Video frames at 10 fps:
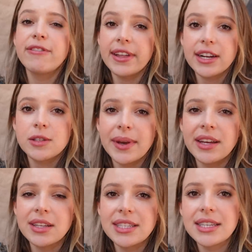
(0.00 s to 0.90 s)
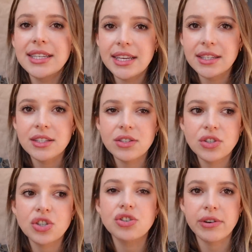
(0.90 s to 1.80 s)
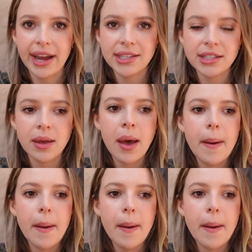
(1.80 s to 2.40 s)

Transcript: flares my illnesses is stress.